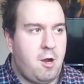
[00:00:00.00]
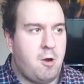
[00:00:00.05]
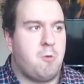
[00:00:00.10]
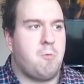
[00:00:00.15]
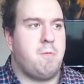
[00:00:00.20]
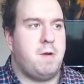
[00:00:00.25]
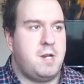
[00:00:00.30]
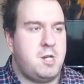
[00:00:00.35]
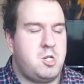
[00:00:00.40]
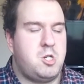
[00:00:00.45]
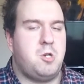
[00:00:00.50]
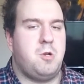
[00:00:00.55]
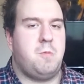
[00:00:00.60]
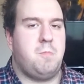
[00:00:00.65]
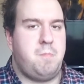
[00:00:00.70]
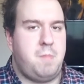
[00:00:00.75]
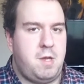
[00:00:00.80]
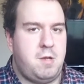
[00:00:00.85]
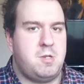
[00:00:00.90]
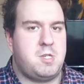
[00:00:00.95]
original
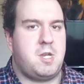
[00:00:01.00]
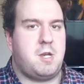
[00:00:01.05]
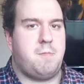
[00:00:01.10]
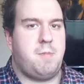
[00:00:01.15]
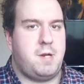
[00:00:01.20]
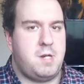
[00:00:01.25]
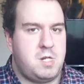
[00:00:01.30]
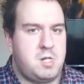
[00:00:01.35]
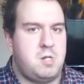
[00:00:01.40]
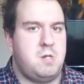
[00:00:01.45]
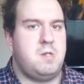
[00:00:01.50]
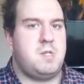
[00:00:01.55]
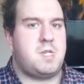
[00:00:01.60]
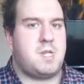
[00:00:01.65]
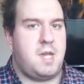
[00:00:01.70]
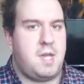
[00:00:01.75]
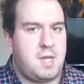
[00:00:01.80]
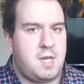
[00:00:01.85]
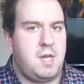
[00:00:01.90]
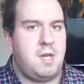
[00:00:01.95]
music by
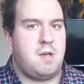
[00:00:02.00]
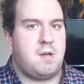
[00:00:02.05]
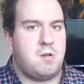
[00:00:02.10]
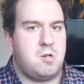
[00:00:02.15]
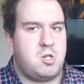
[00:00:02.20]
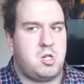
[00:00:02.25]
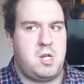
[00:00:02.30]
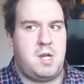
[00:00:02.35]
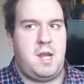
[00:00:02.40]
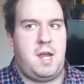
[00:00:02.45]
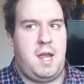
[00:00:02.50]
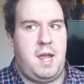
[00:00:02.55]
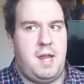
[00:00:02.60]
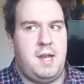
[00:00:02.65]
Shunsuke Kikuchi,